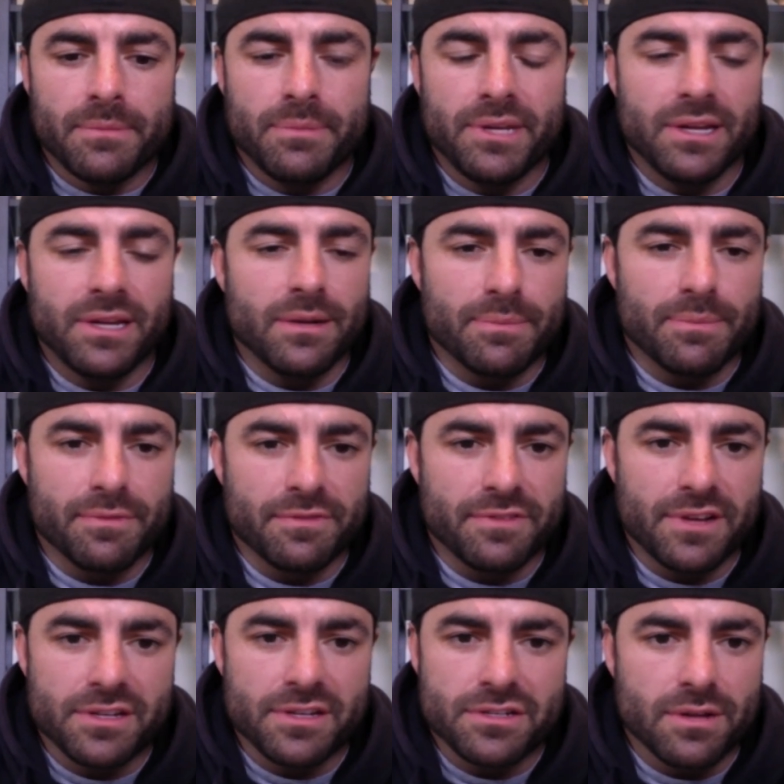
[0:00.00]
being a
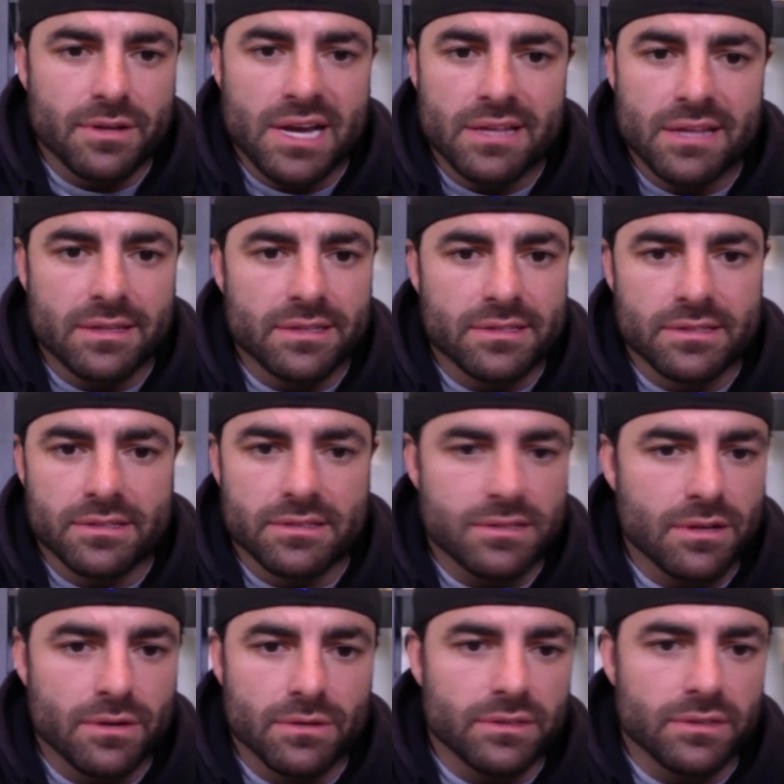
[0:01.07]
professional athlete is a
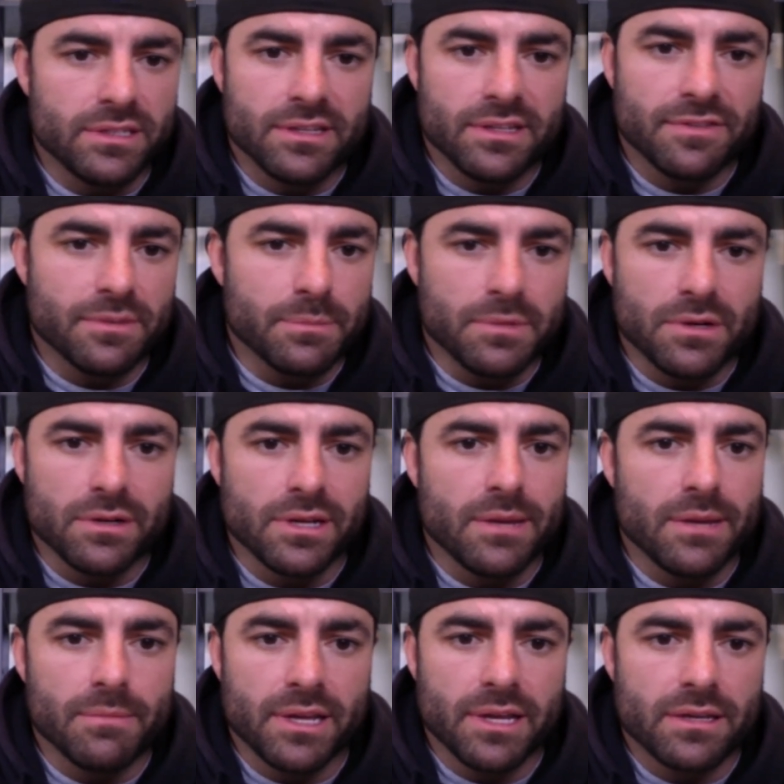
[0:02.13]
totally different ballgame
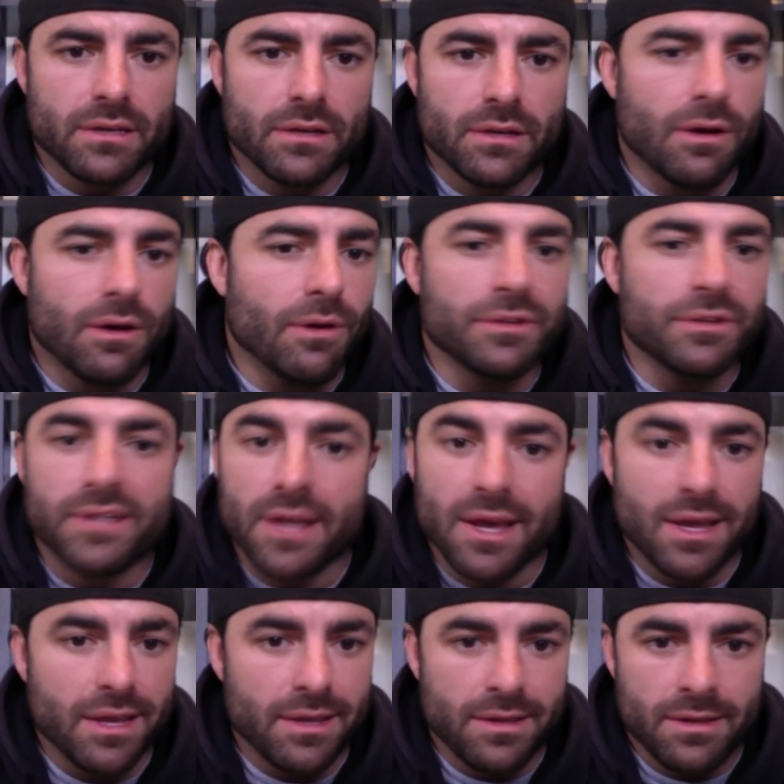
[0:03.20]
like all
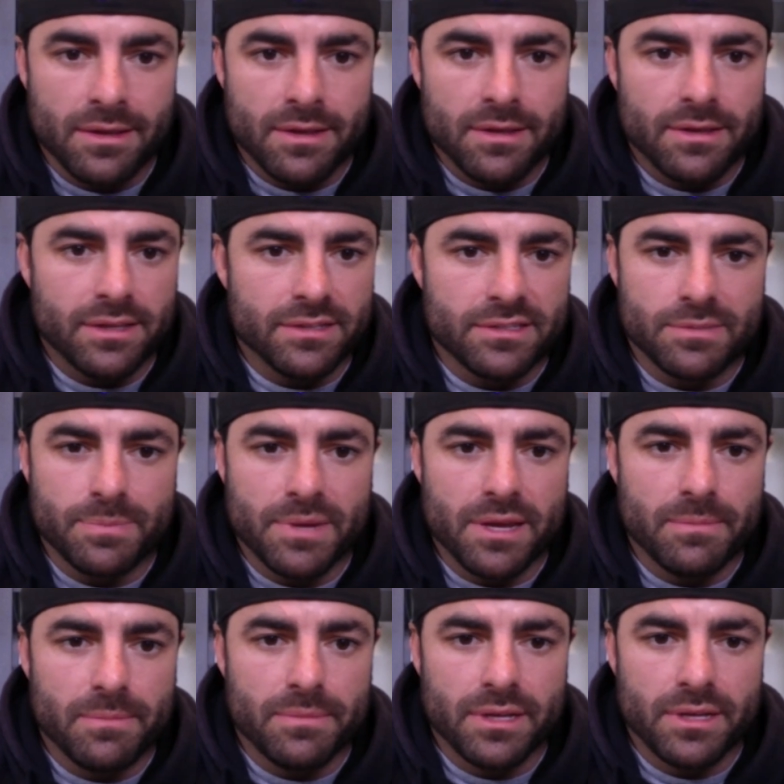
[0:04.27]
day is
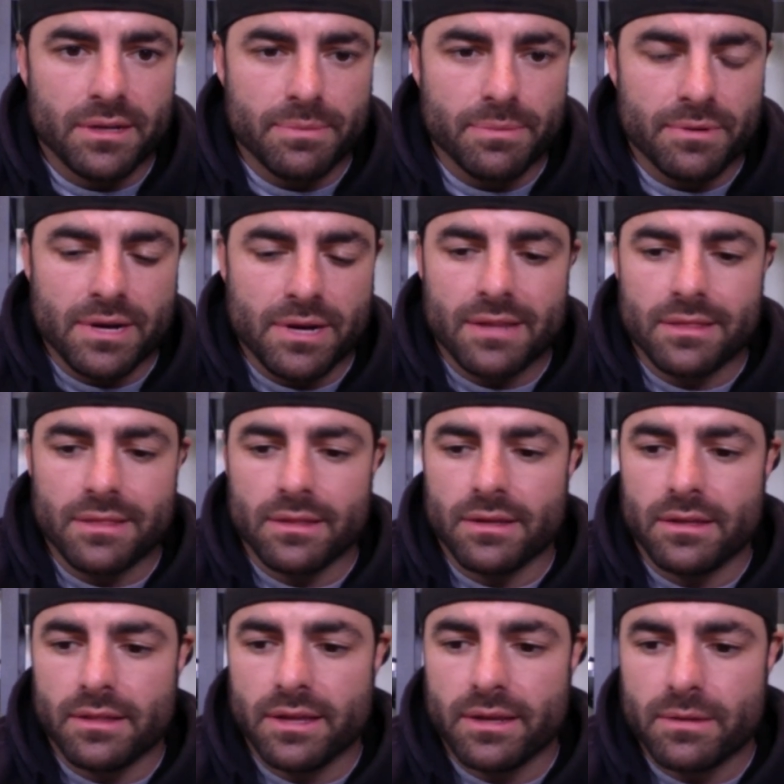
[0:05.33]
spent being a pro
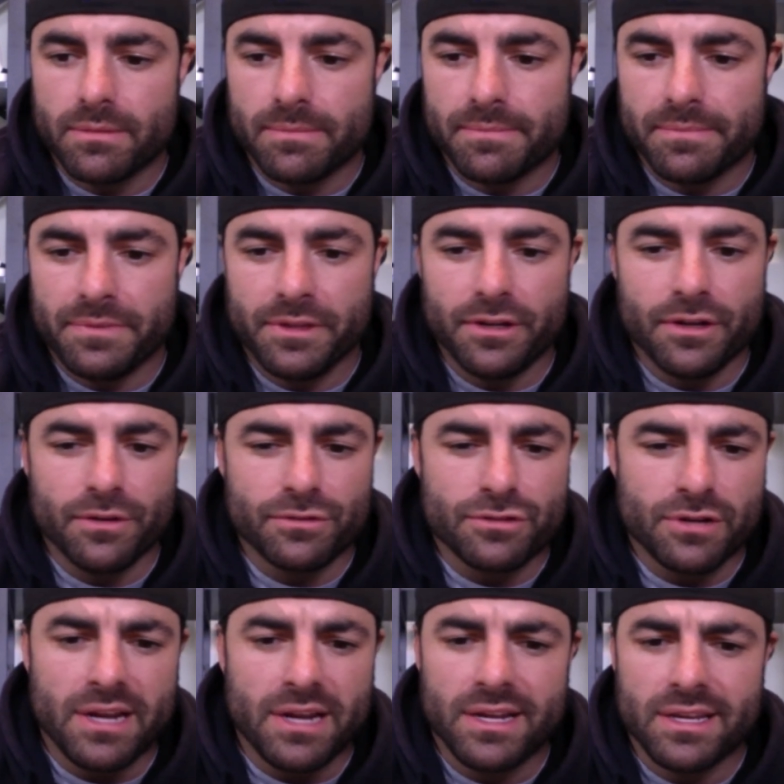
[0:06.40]
athlete like you know
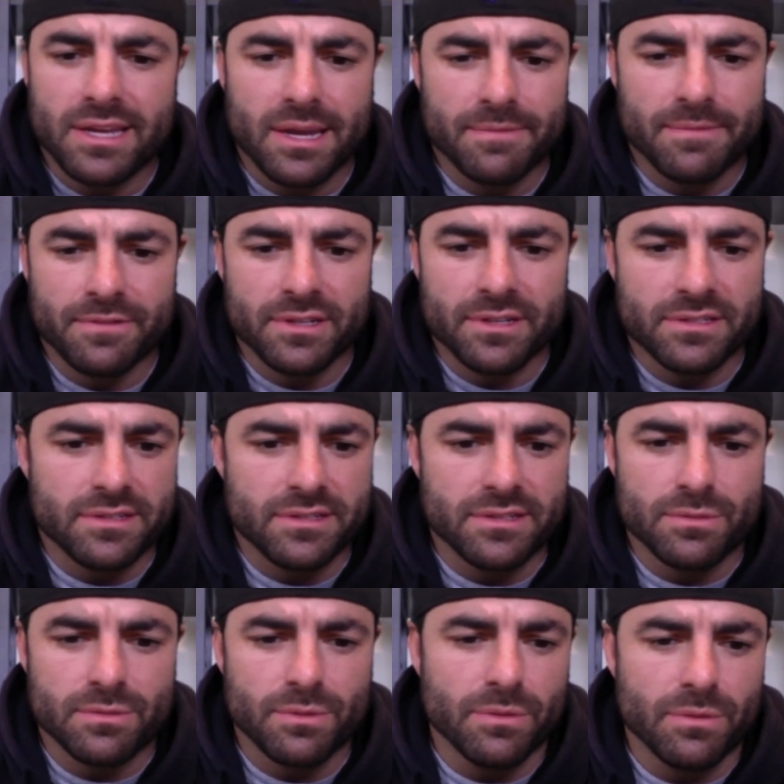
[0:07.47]
training camp for
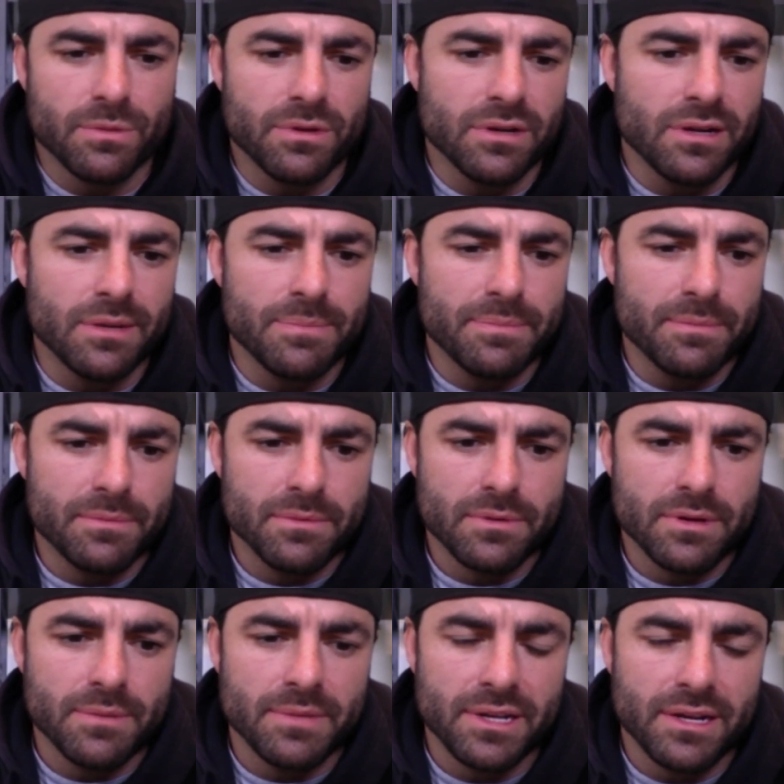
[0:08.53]
instance we we're, we're up
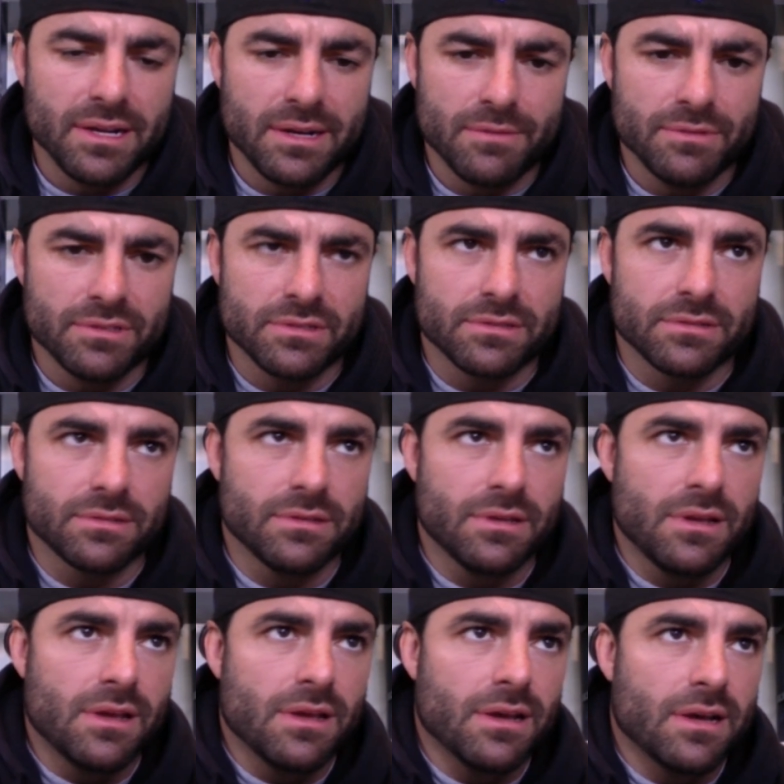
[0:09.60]
i mean i was
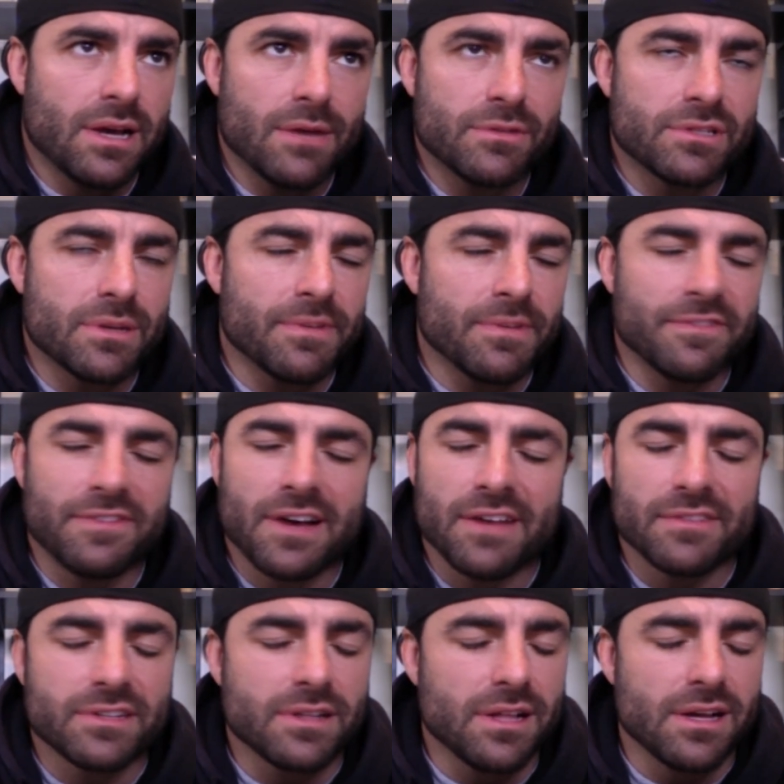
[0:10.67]
i was up at five
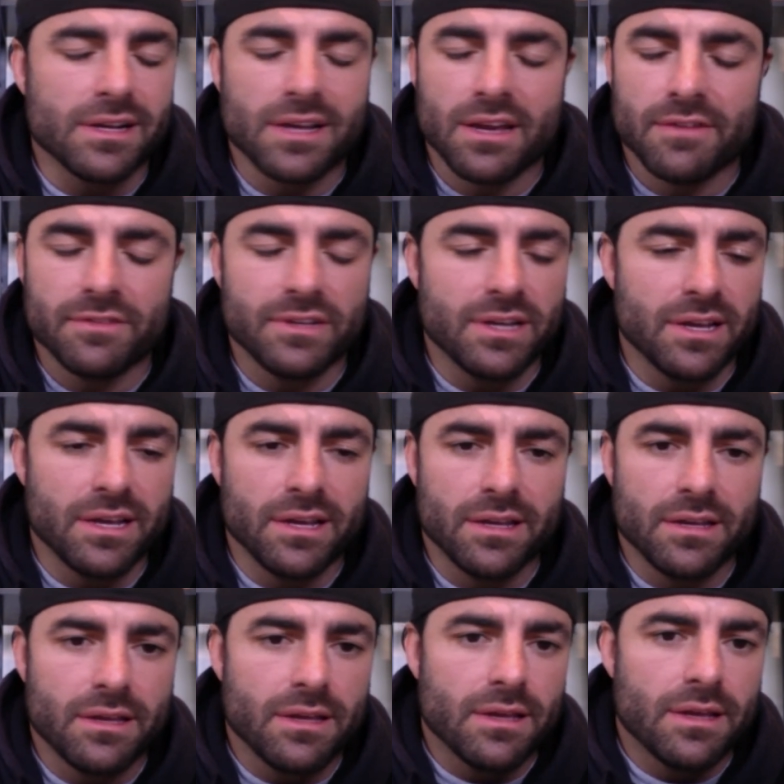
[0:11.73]
o'clock every day
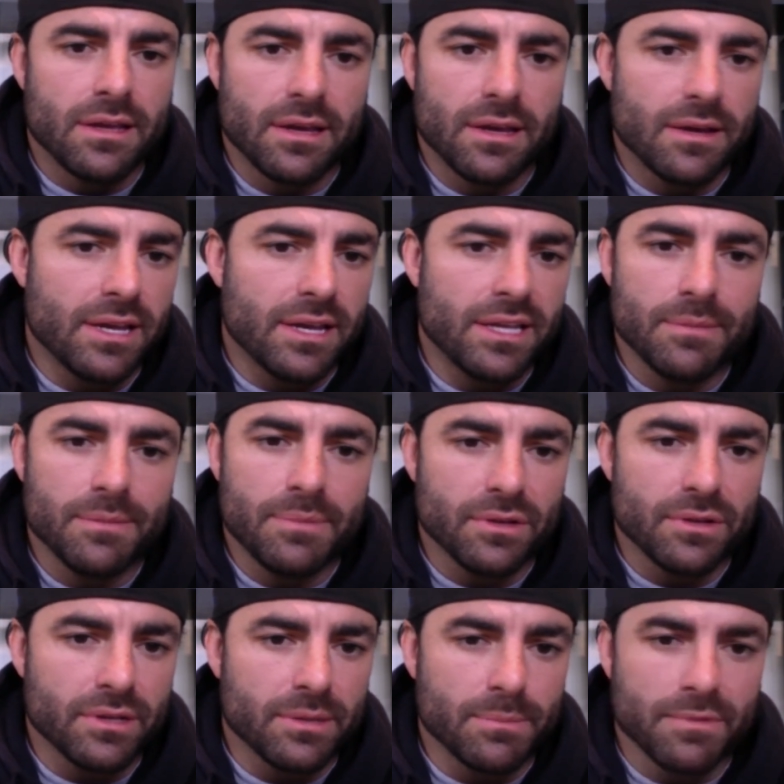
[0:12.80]
uh, in the
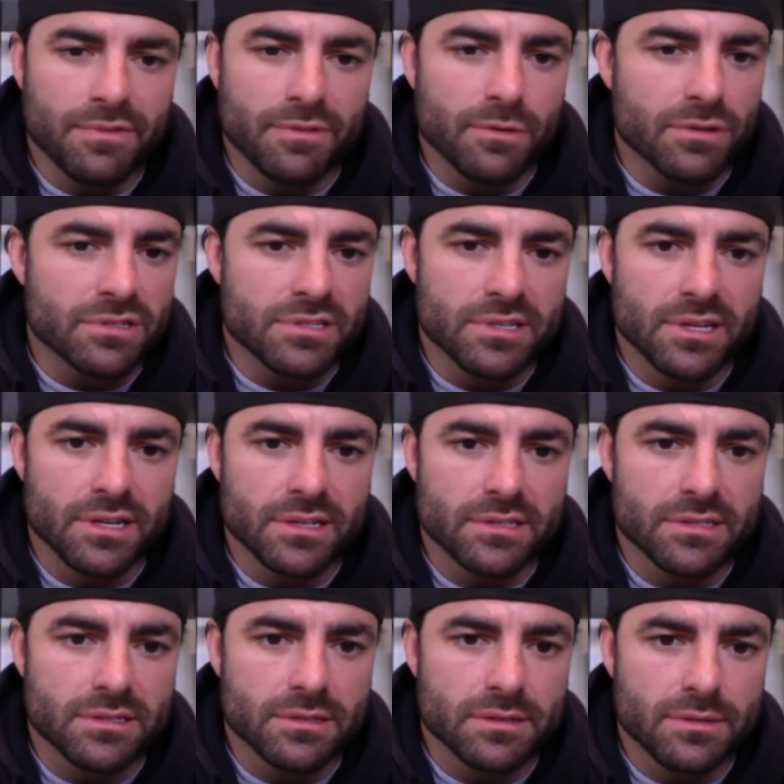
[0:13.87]
building before
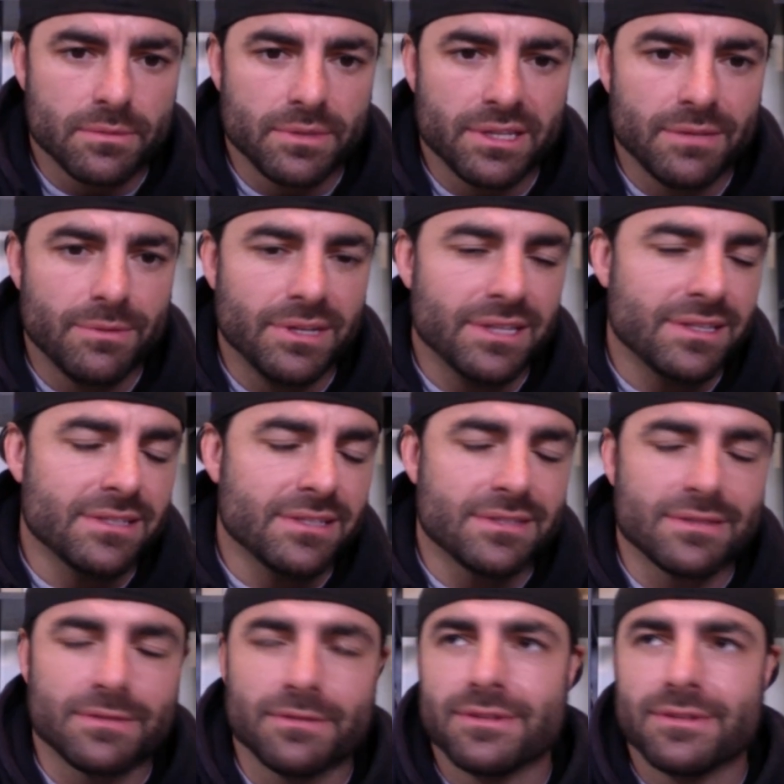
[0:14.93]
six we we had these